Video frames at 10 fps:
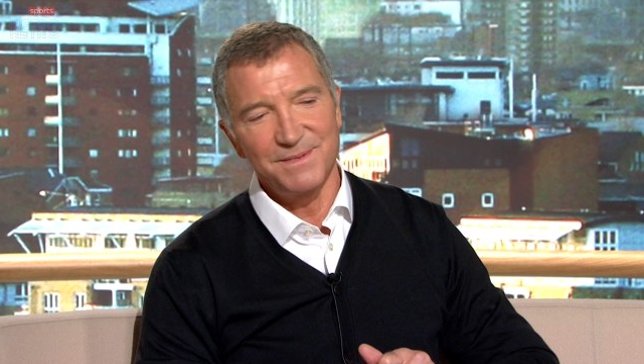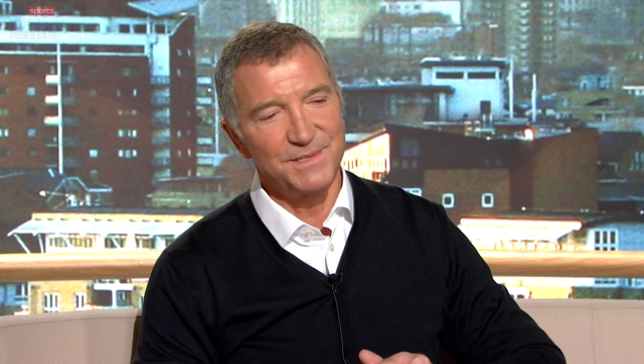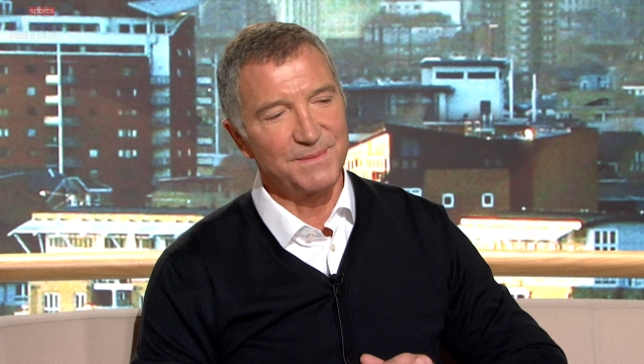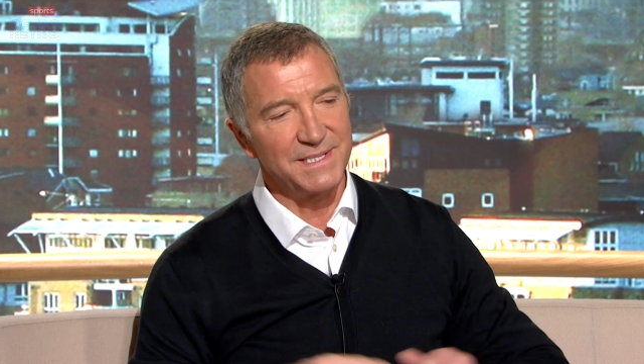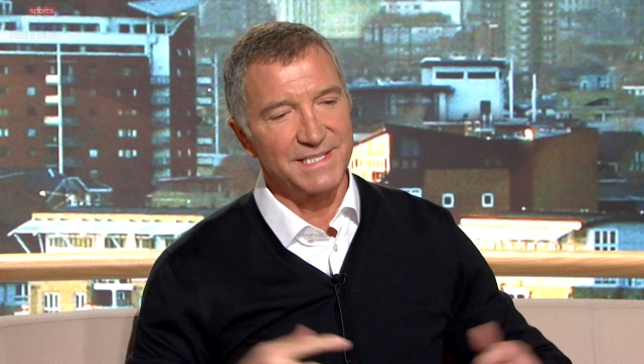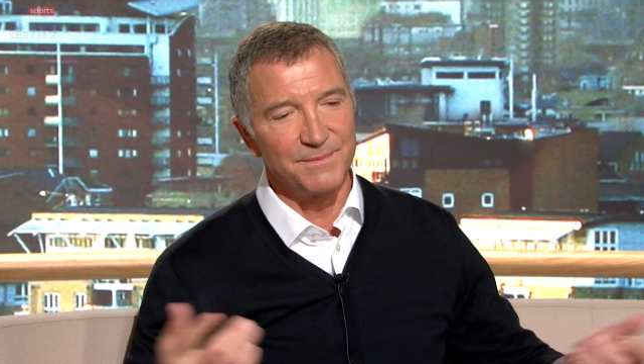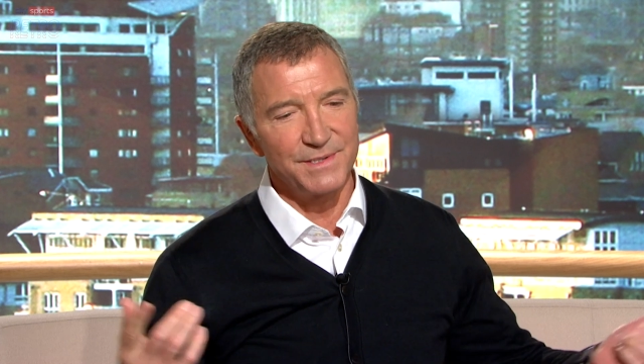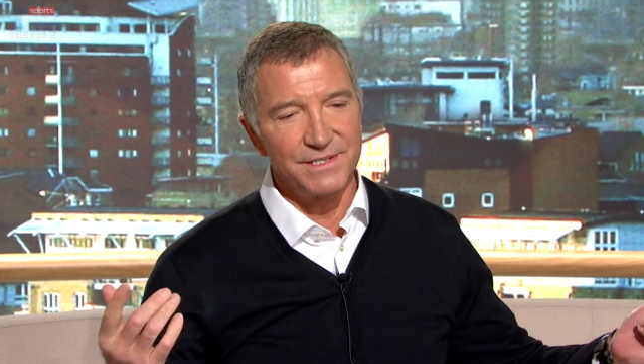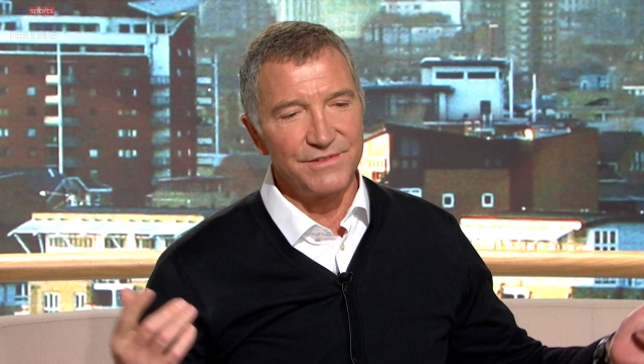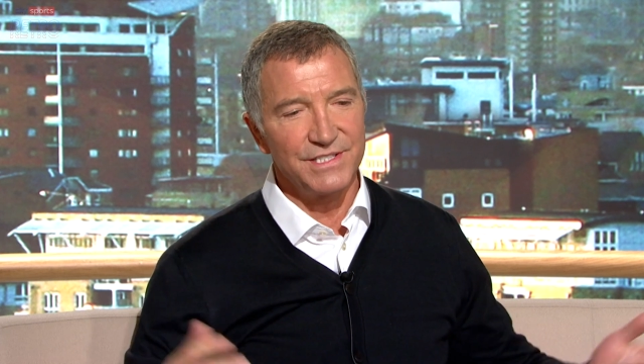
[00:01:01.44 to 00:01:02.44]
must be
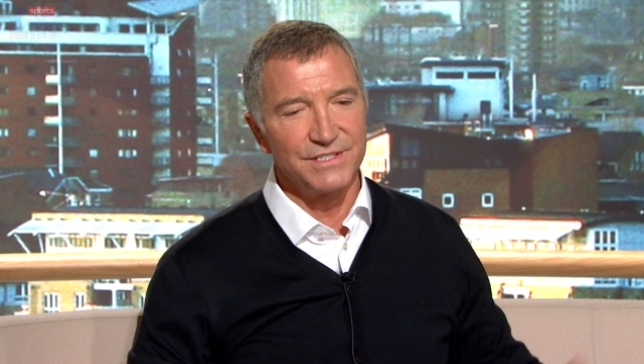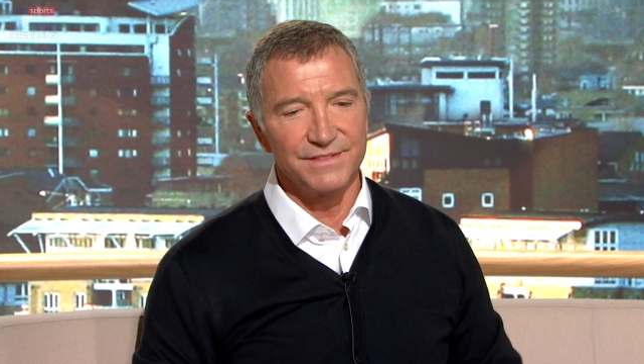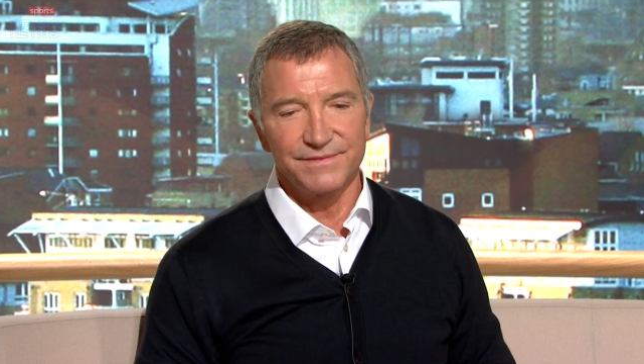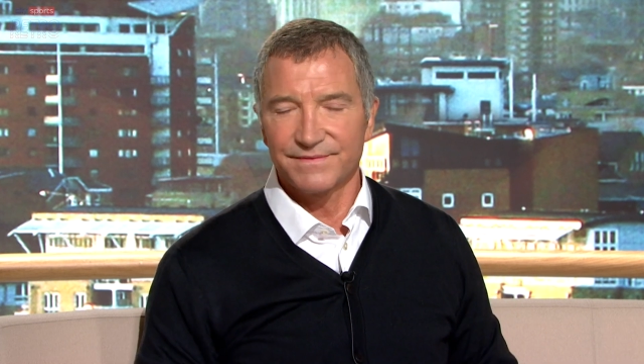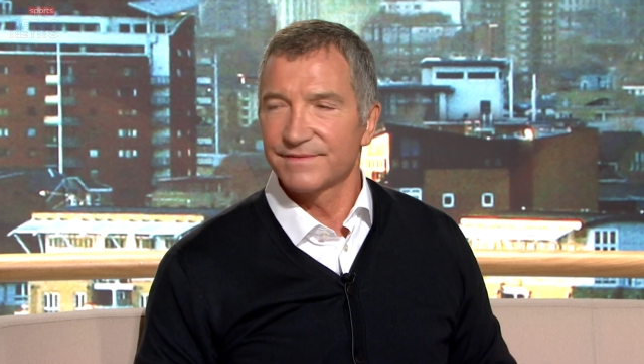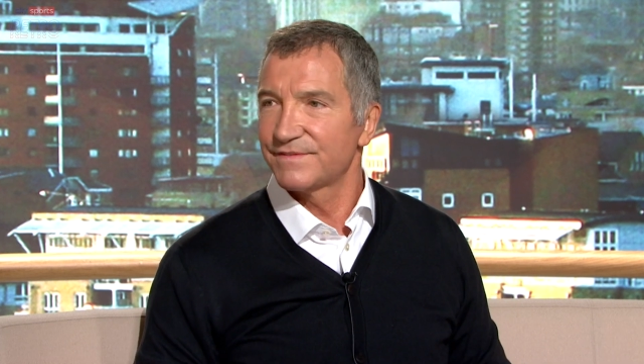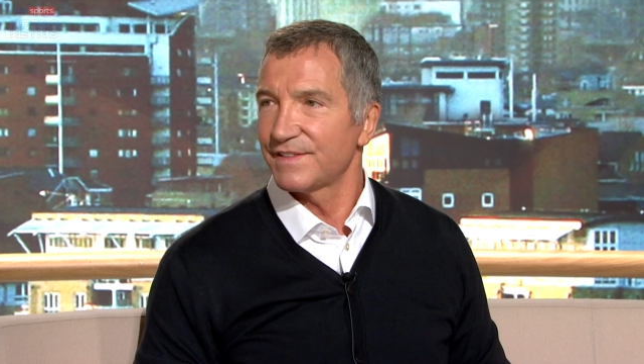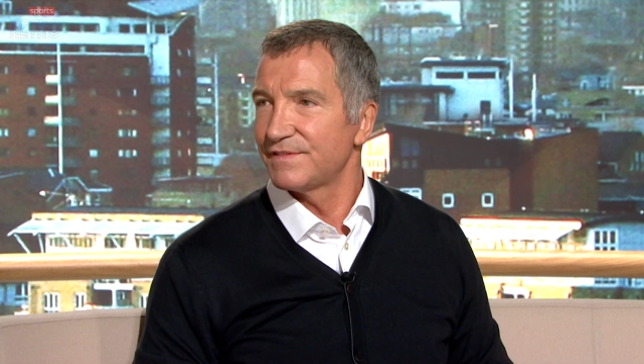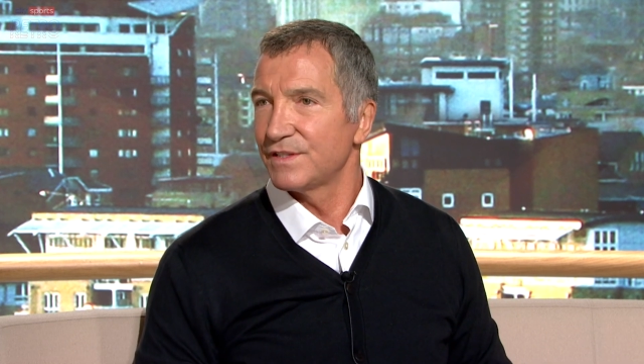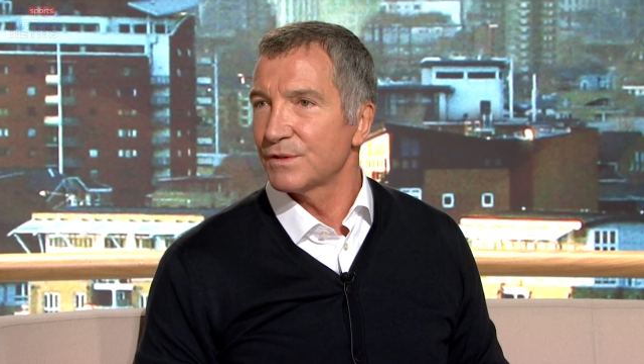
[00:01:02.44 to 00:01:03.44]
somewhere in the region of
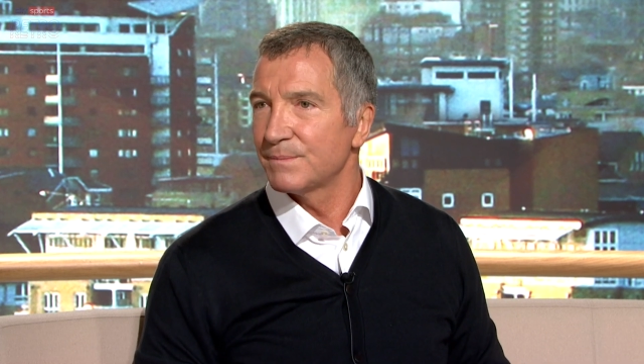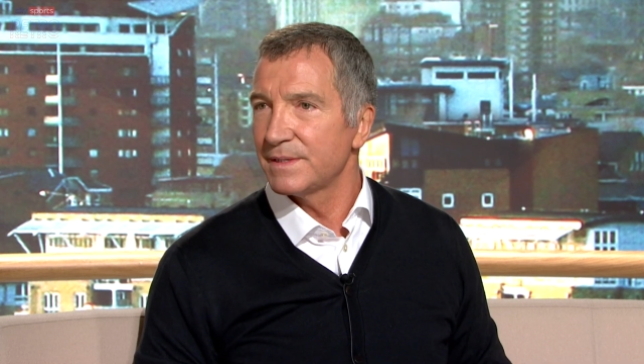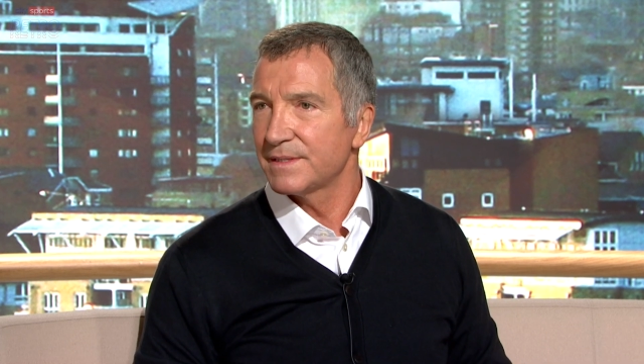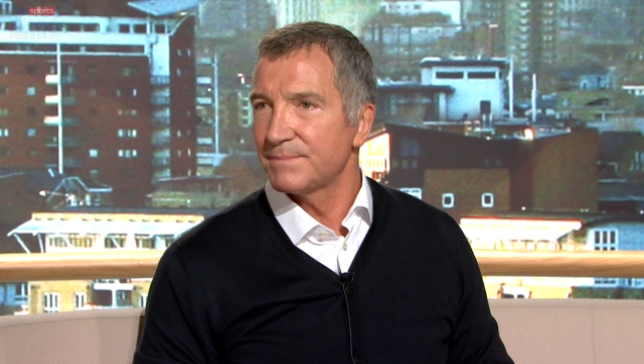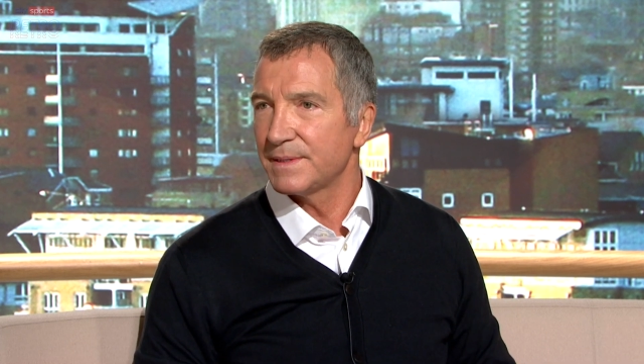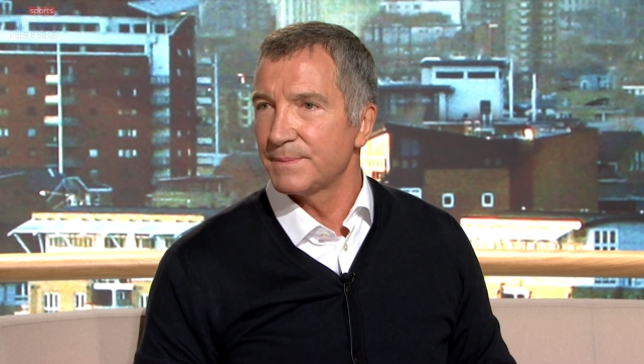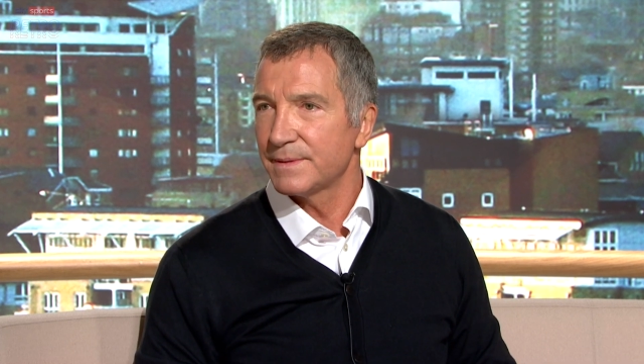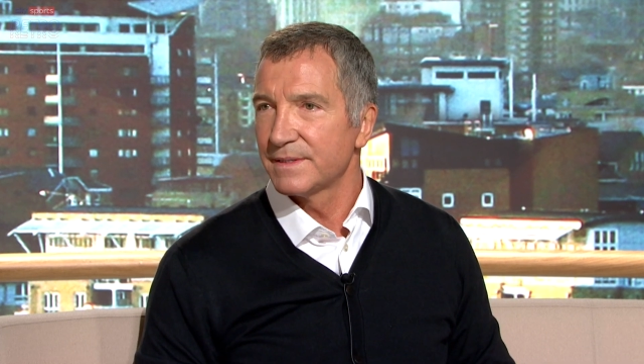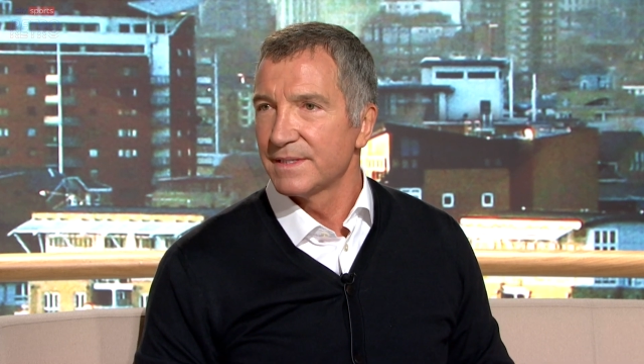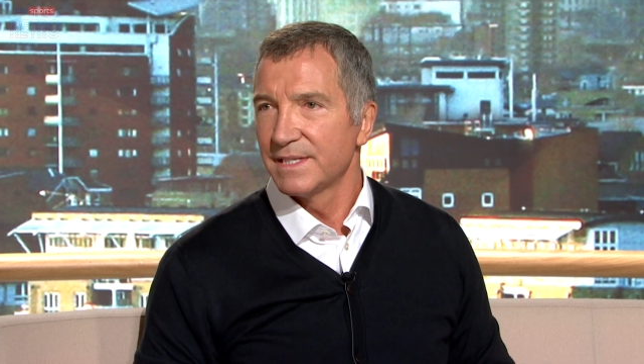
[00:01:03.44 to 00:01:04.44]
50-odd million
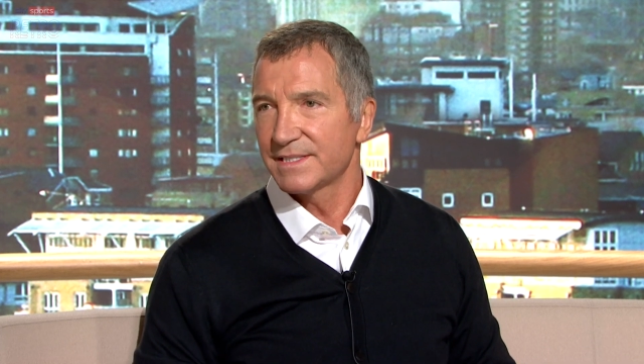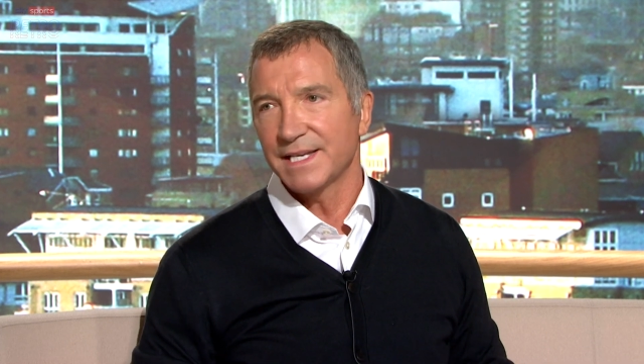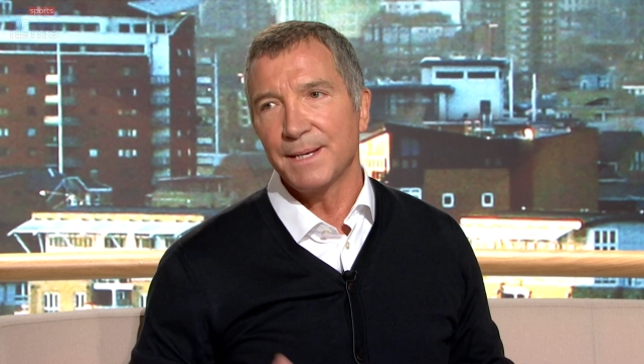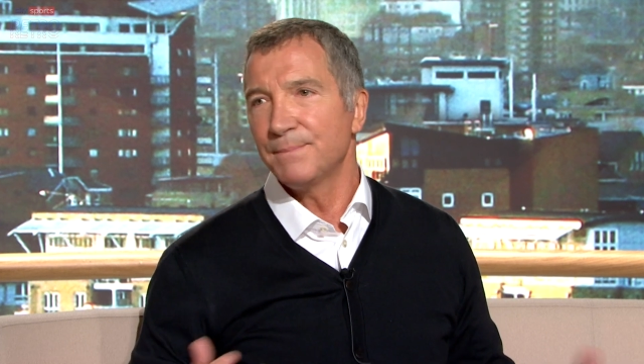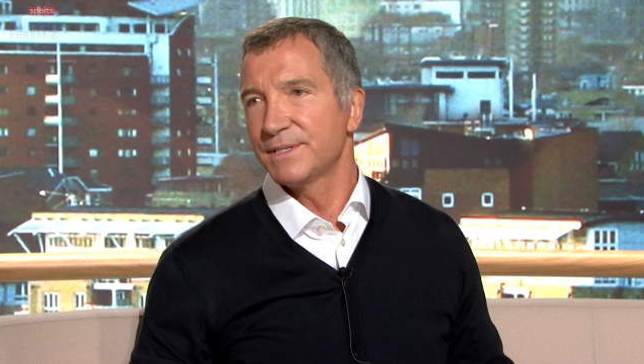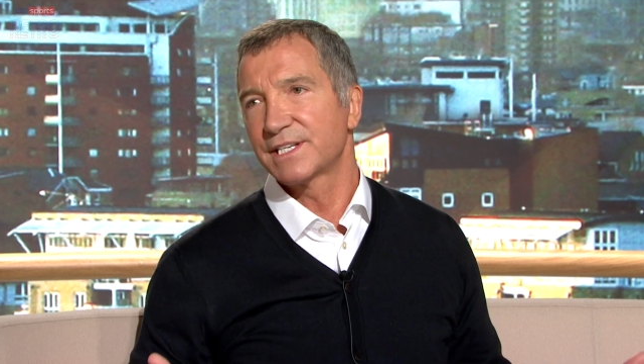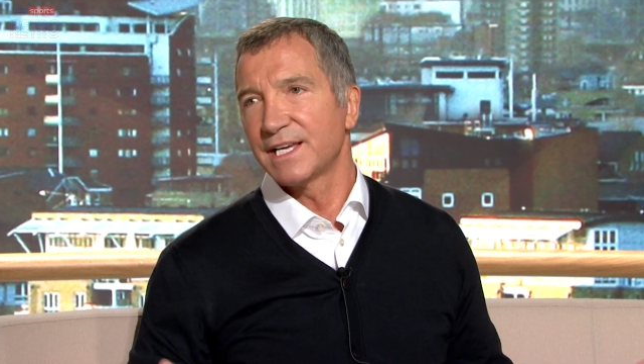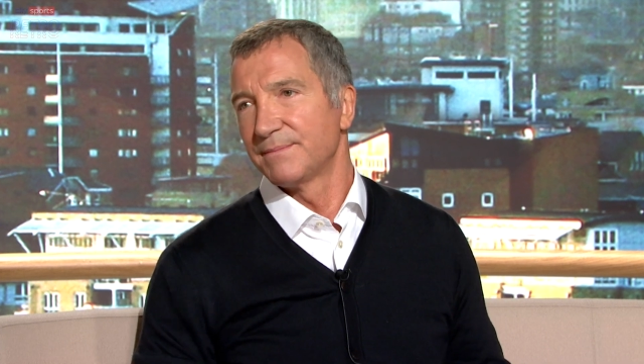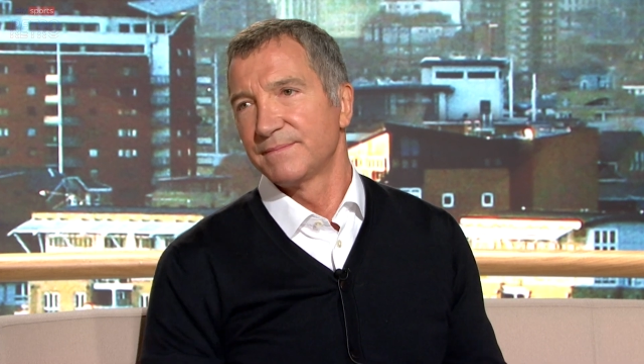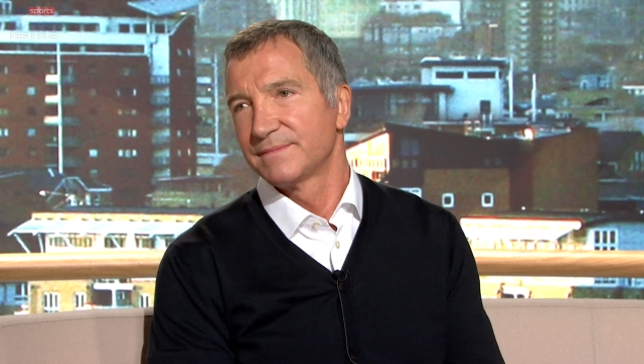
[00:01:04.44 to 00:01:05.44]
people. 55, it's a numbers
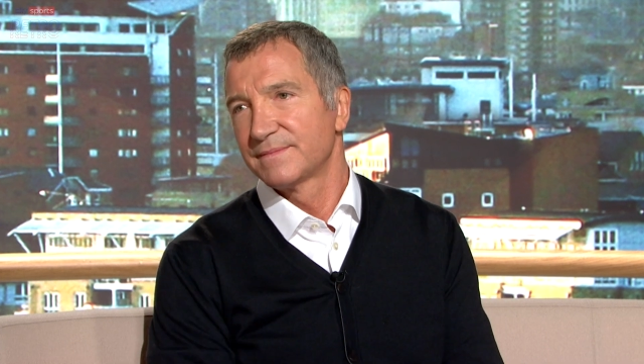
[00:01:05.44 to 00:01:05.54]
game,